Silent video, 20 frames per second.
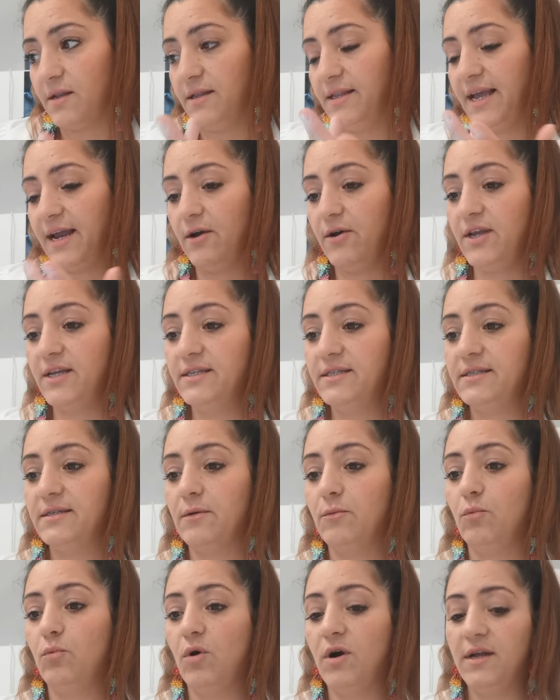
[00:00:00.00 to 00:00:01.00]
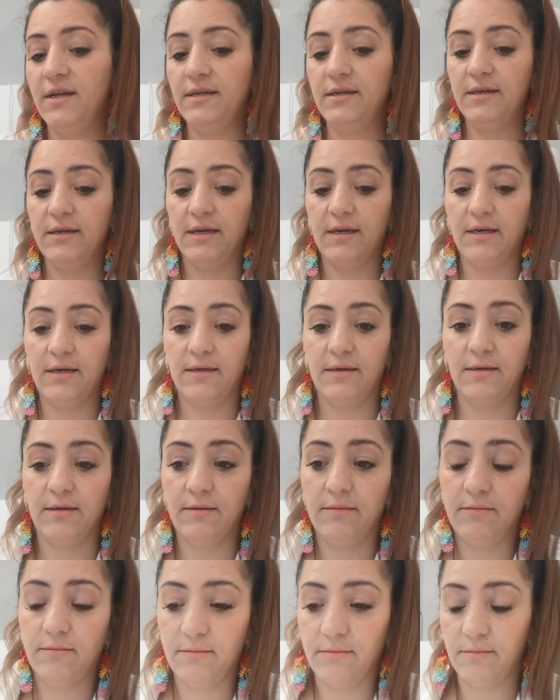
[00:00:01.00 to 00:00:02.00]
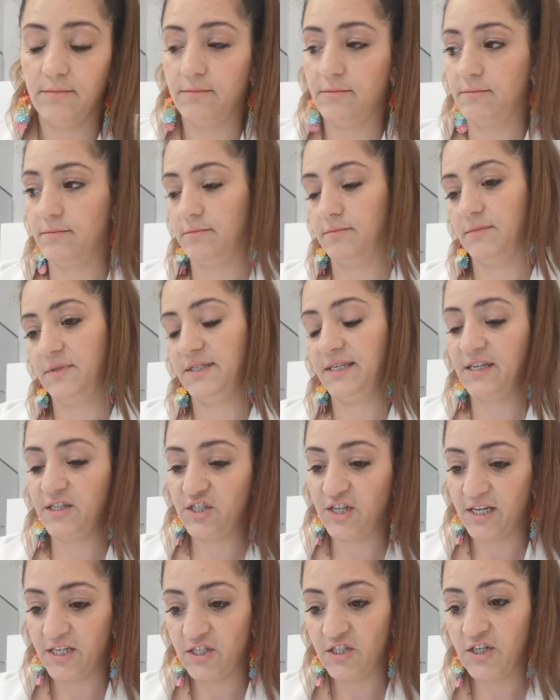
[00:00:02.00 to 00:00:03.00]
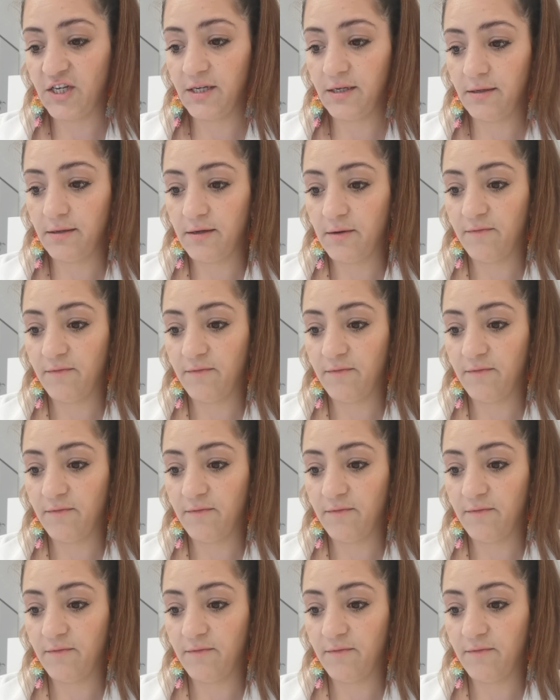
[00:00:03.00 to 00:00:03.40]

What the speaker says: There is one suggestion